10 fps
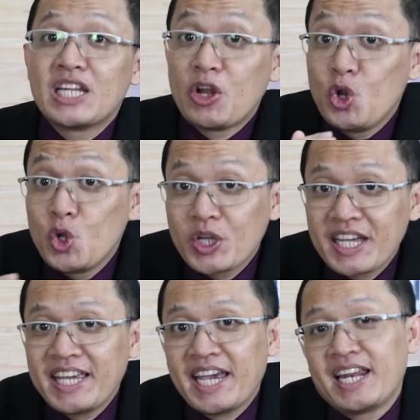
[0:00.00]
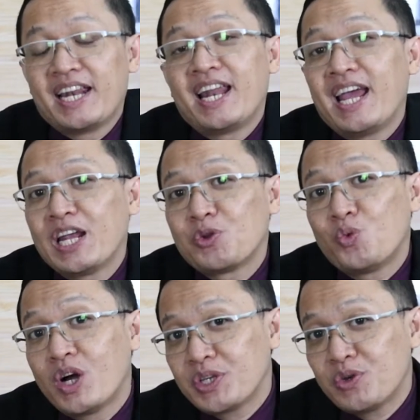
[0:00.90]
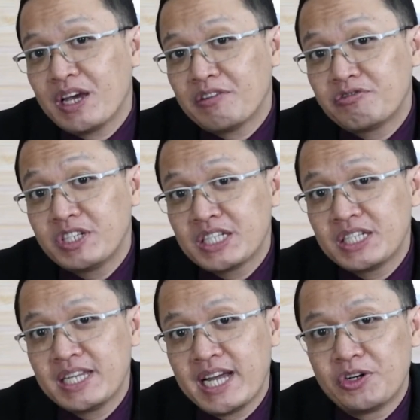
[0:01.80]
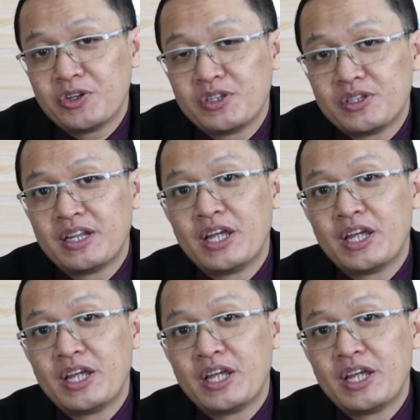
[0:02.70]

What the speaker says: Now look again at what you have written down,